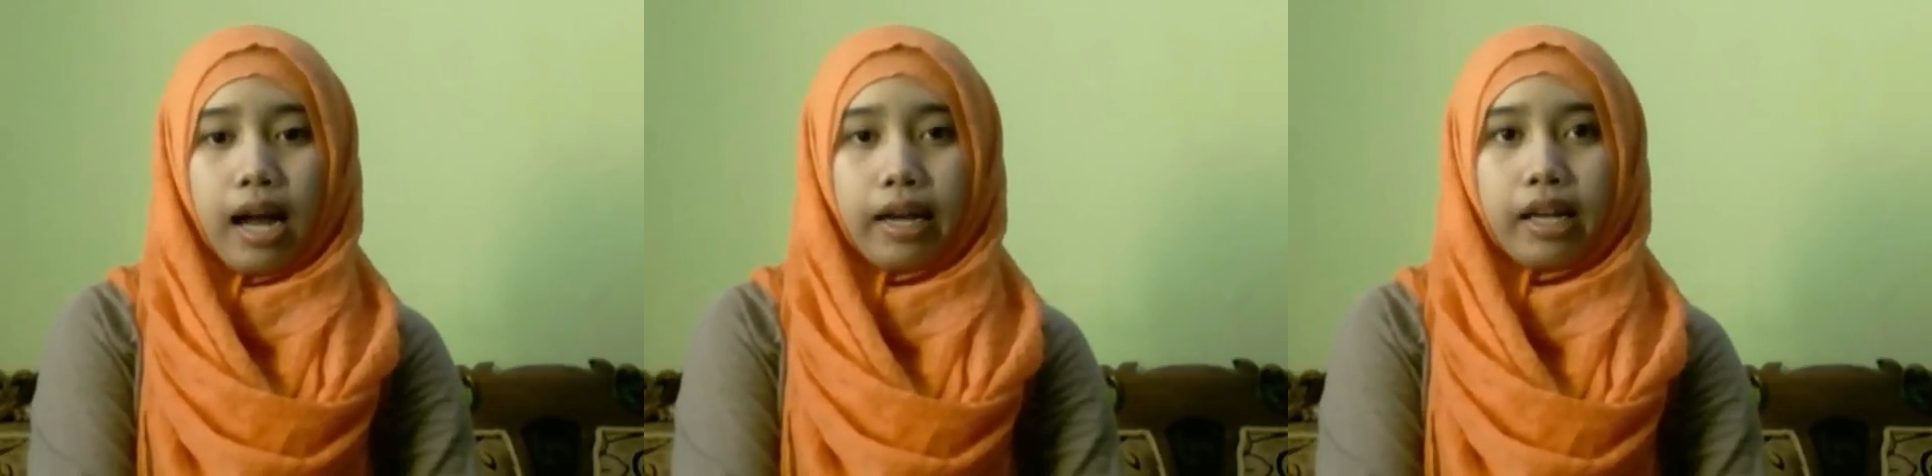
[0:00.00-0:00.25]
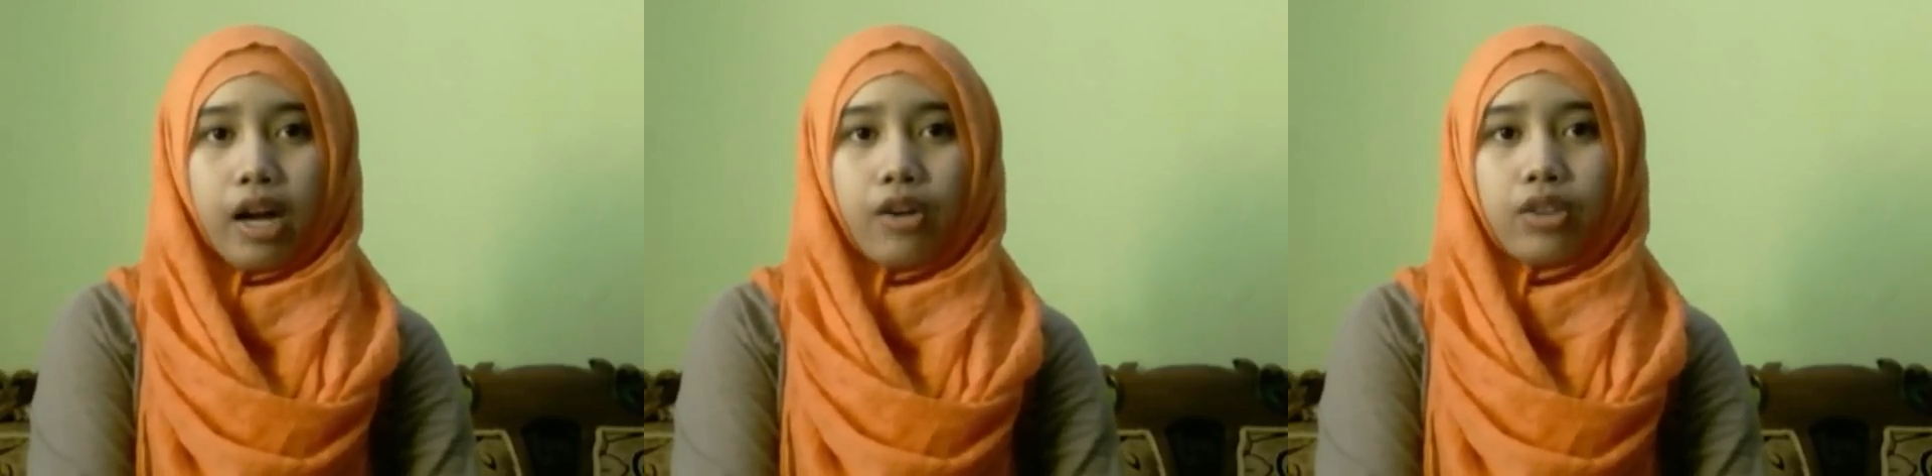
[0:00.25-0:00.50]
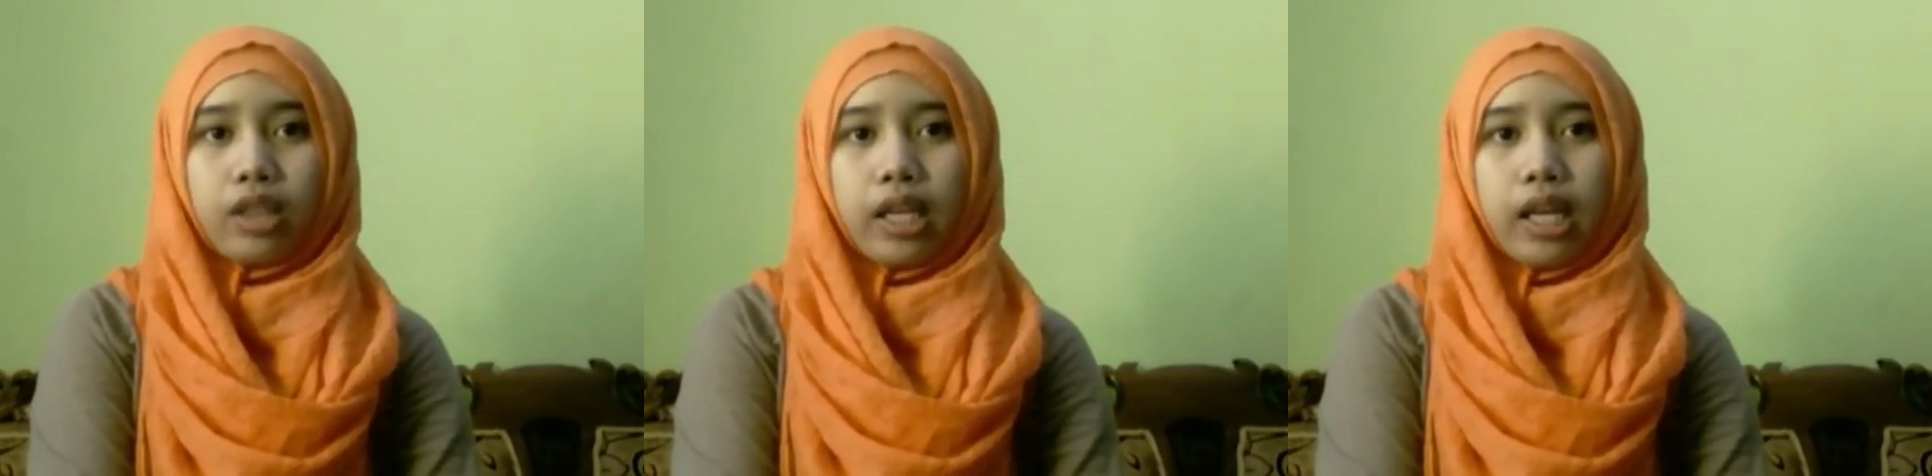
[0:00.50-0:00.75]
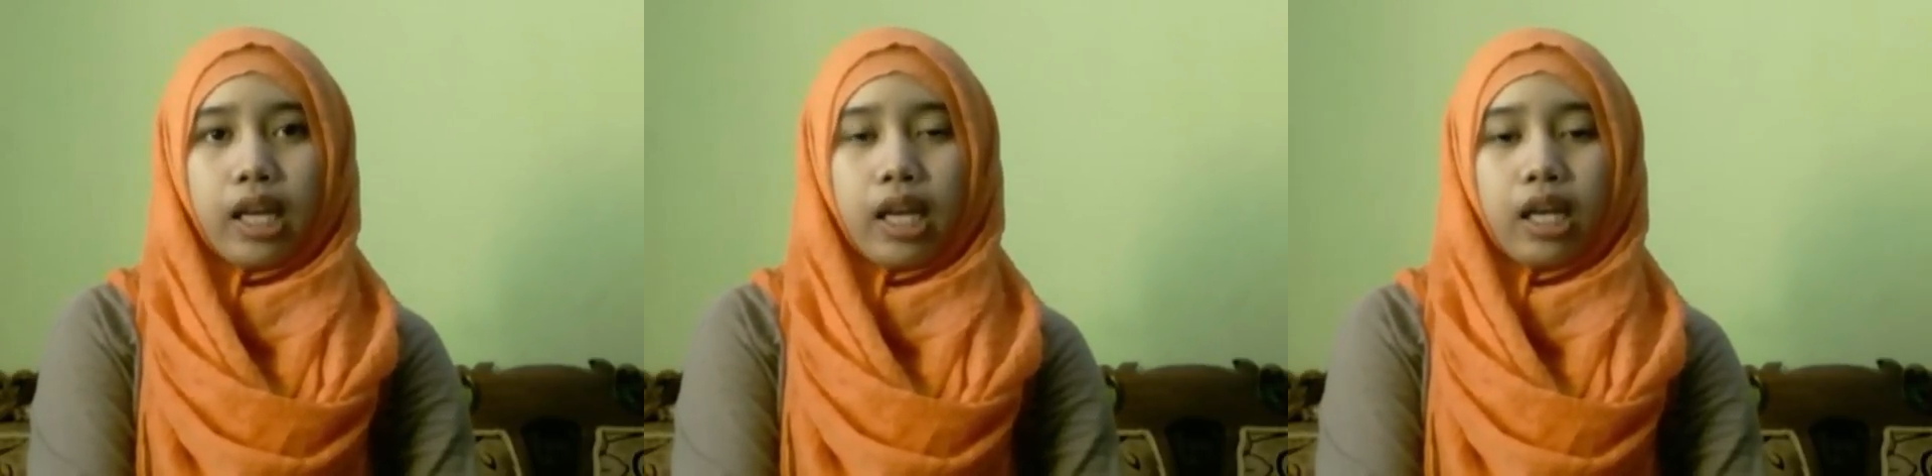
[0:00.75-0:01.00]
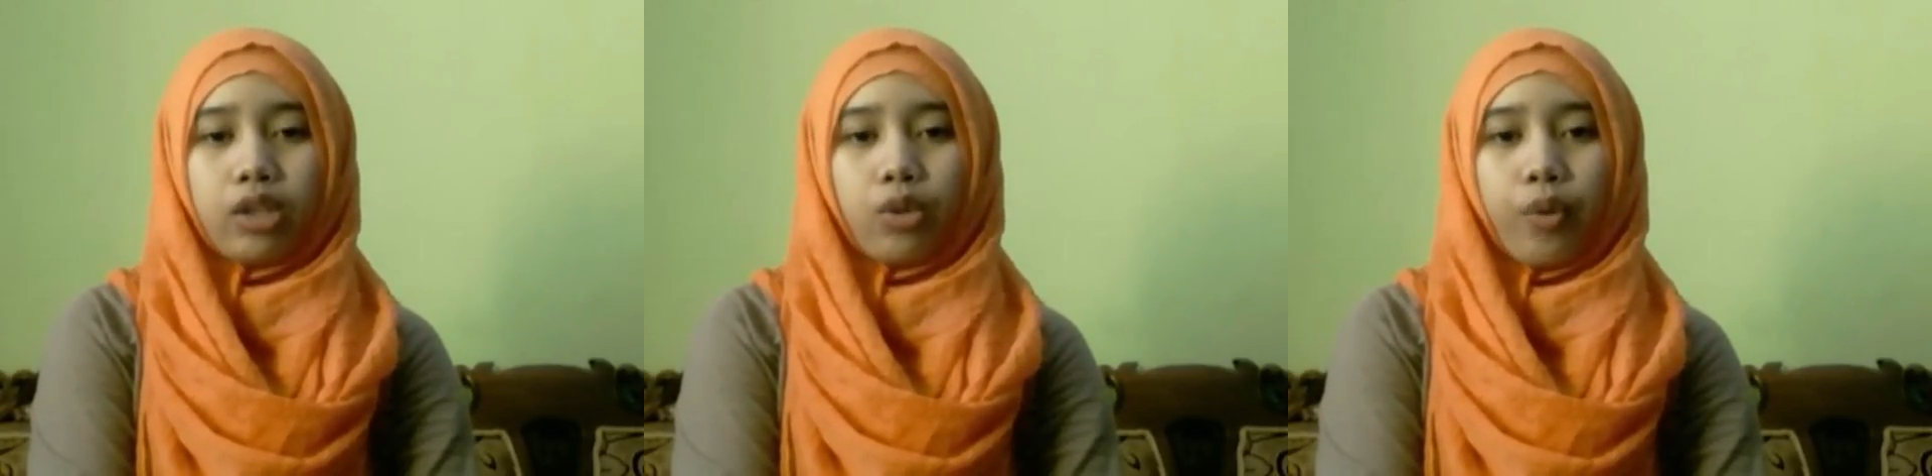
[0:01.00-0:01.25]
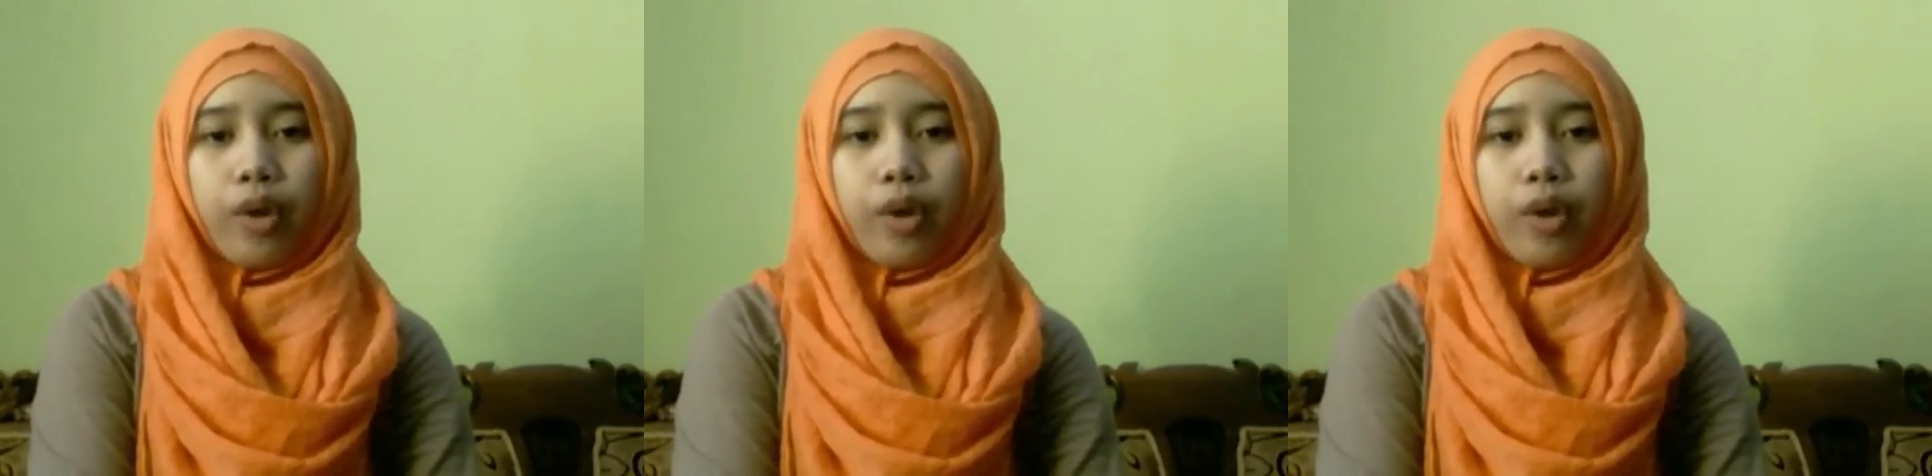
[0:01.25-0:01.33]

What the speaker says: accounting,